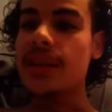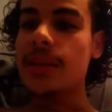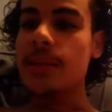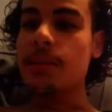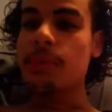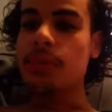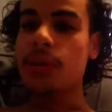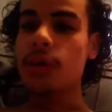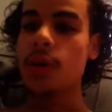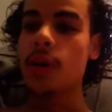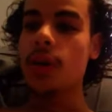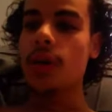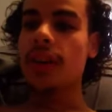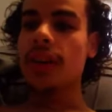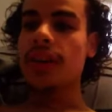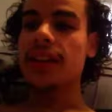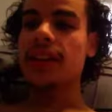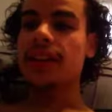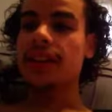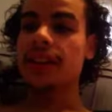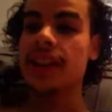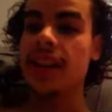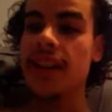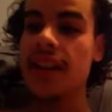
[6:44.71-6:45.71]
and pure like
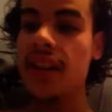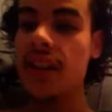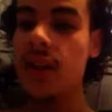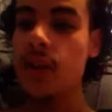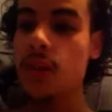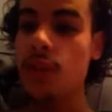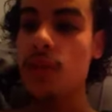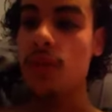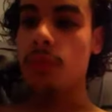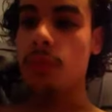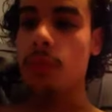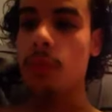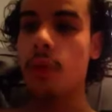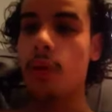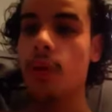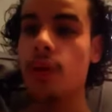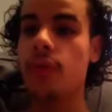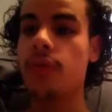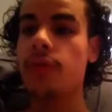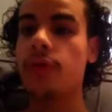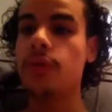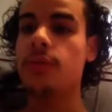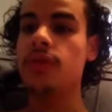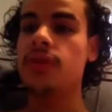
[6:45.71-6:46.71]
the day he was
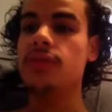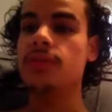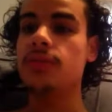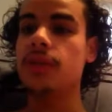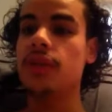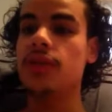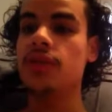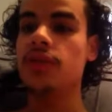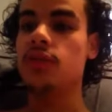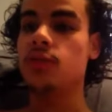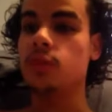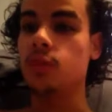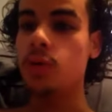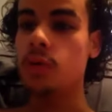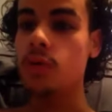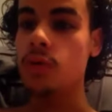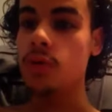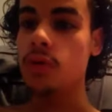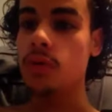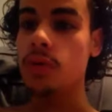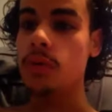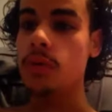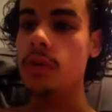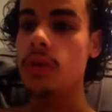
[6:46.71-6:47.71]
born from his mother's
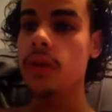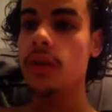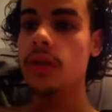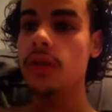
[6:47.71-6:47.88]
womb.